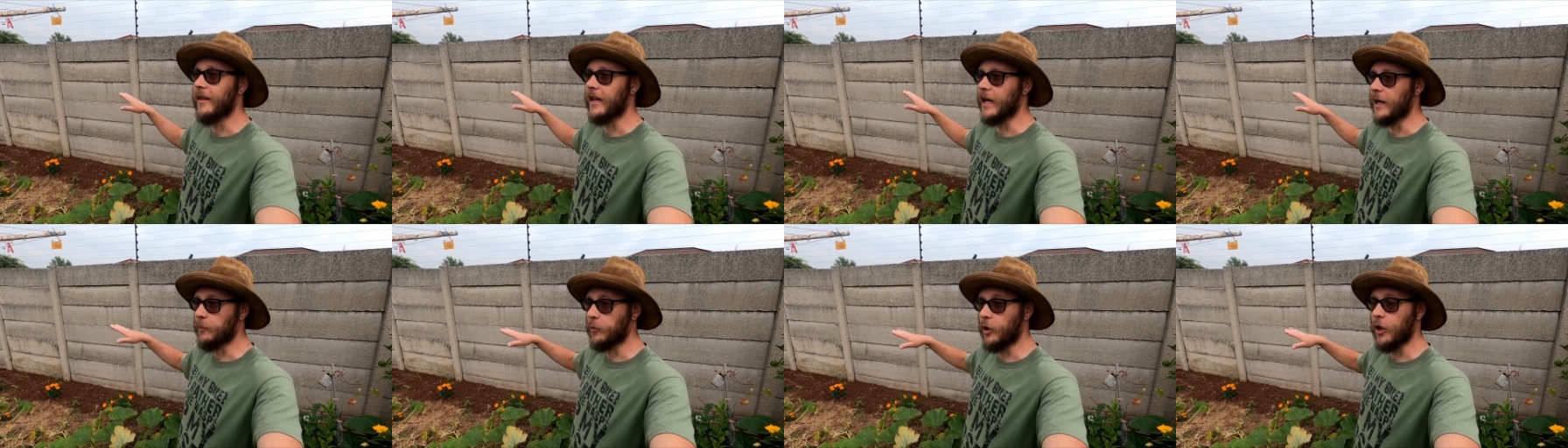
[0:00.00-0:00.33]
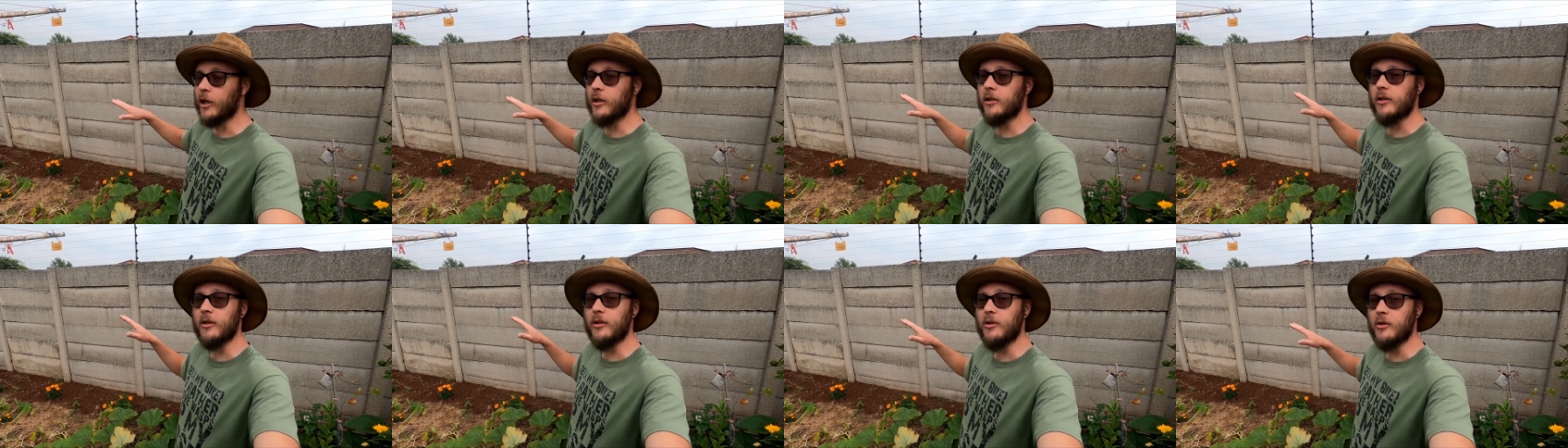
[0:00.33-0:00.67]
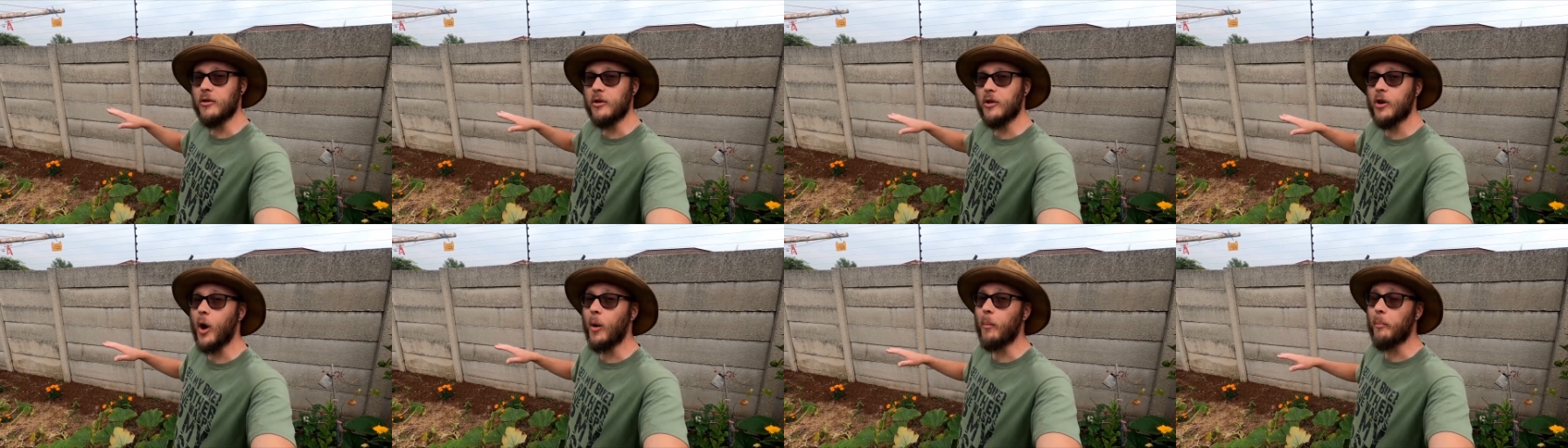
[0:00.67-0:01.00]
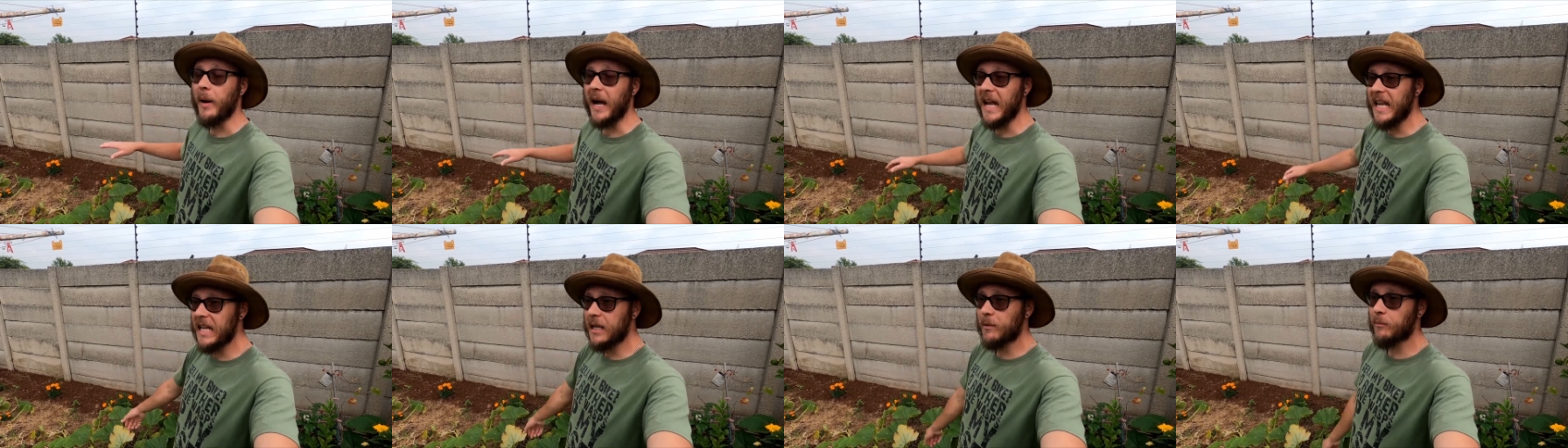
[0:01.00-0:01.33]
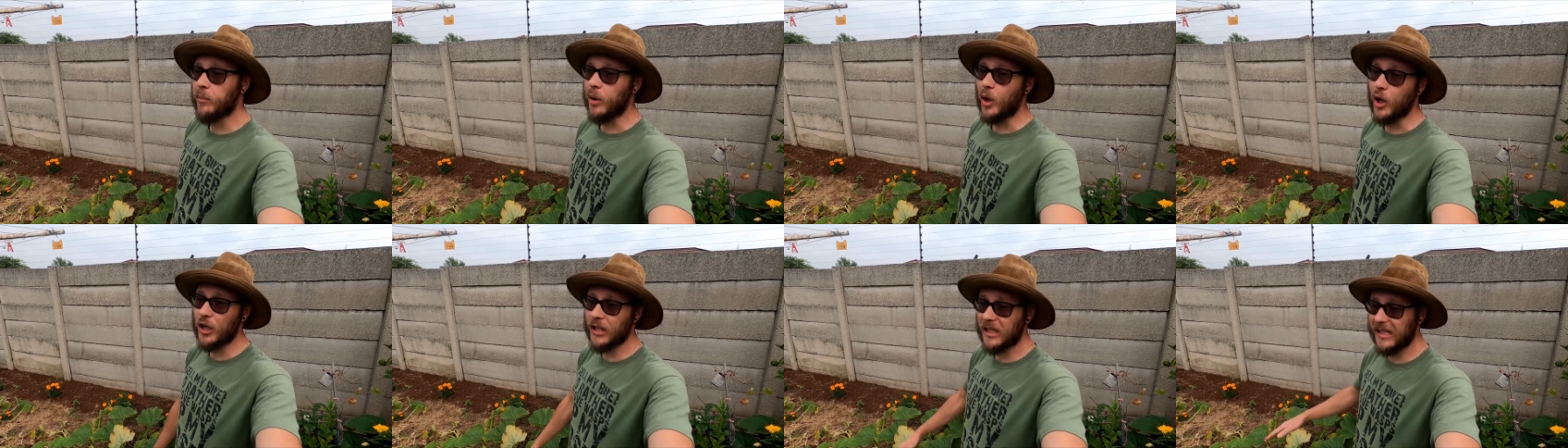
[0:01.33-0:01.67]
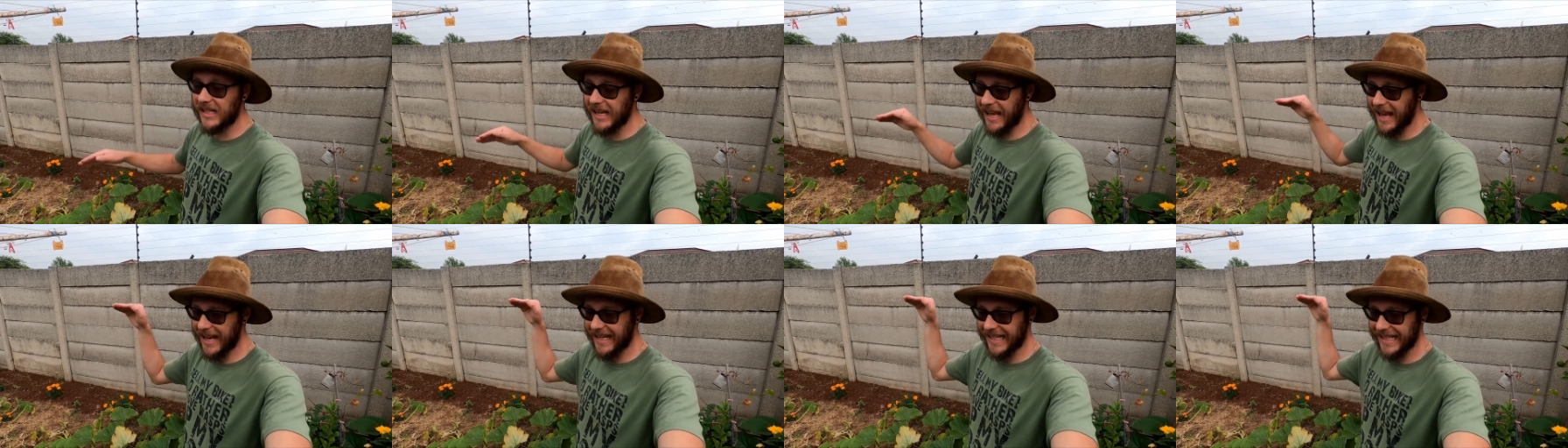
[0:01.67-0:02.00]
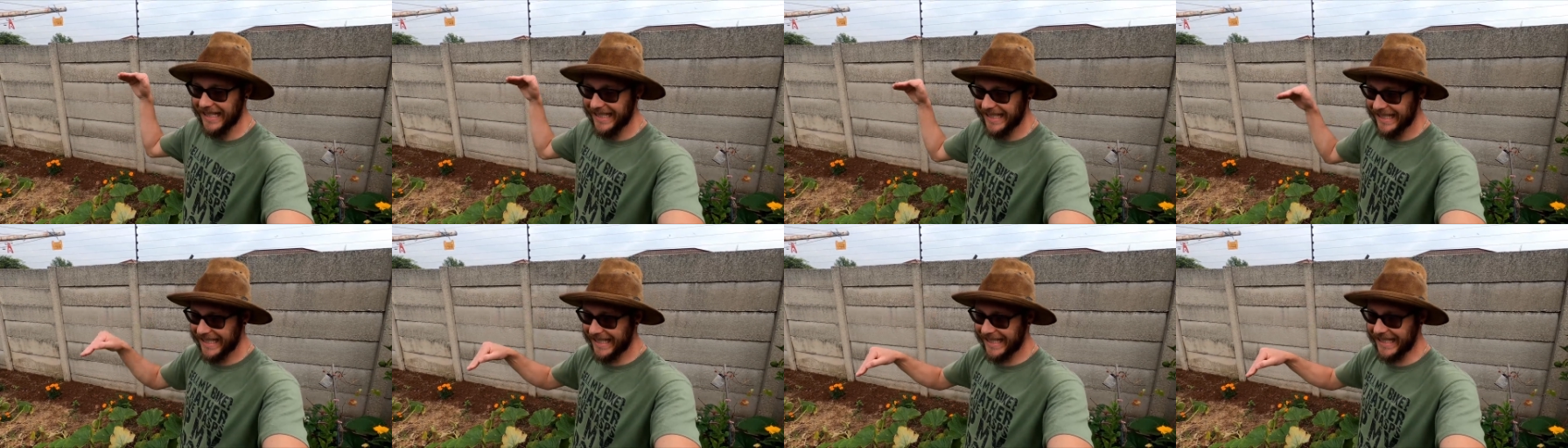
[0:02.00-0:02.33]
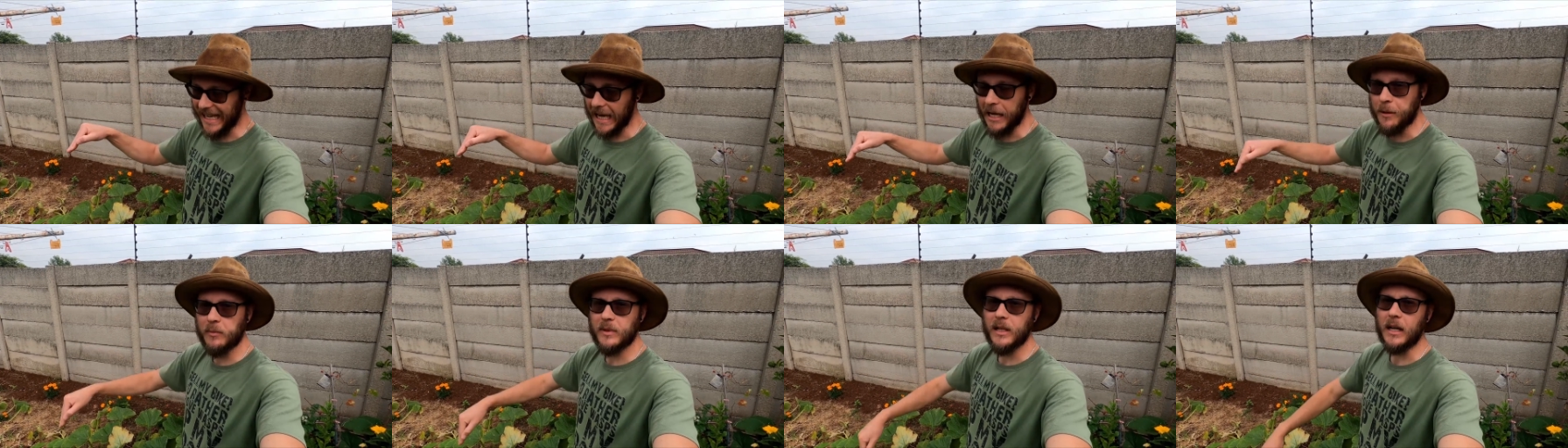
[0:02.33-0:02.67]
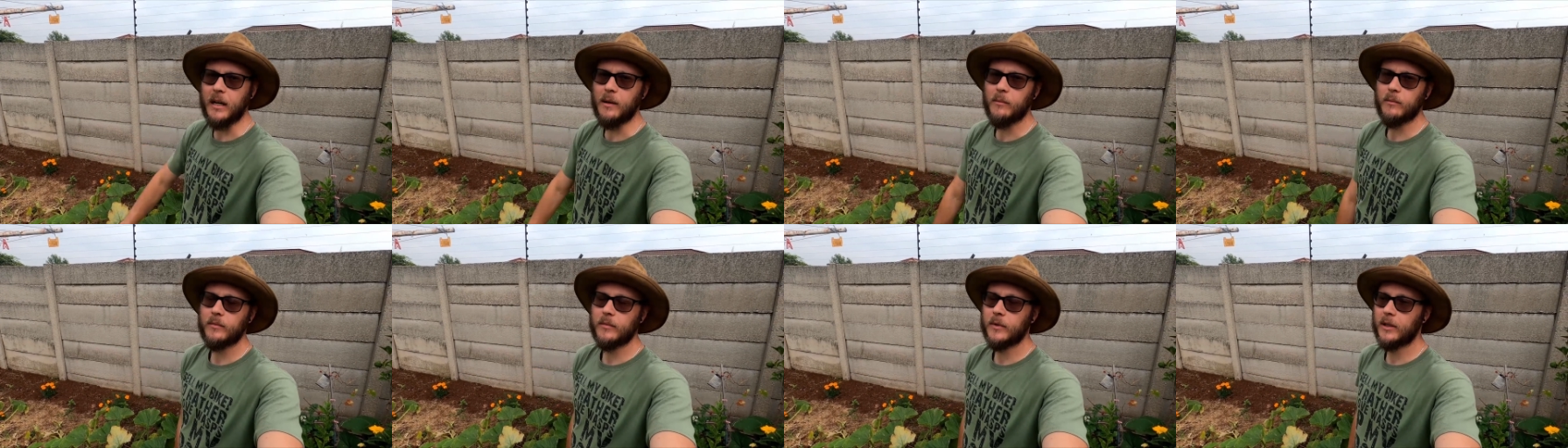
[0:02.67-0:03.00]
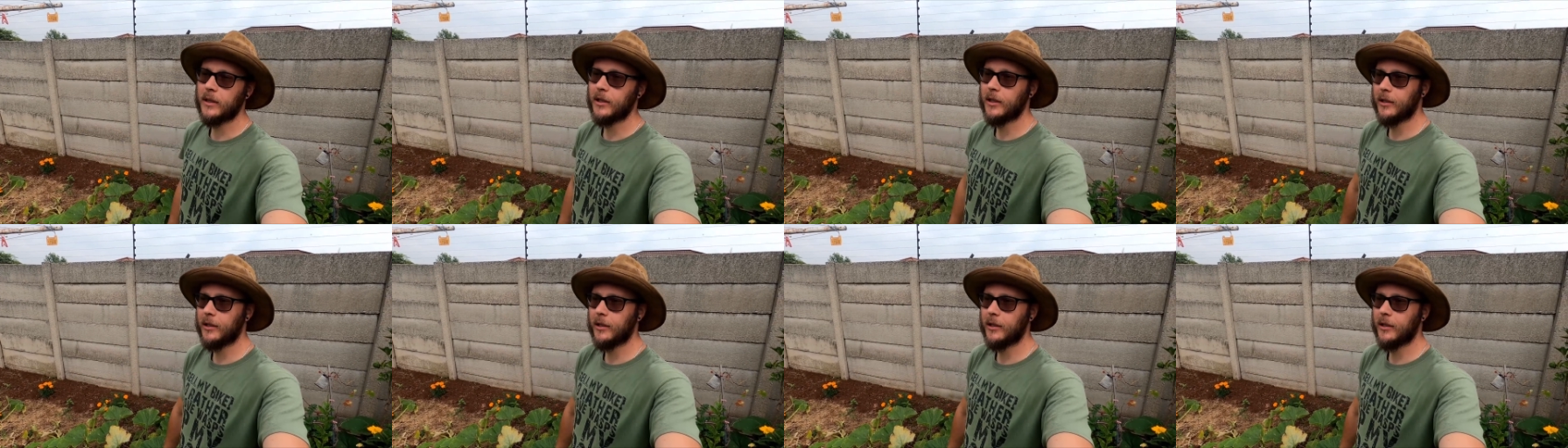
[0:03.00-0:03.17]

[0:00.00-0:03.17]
then I'm going to do the companion plants same time.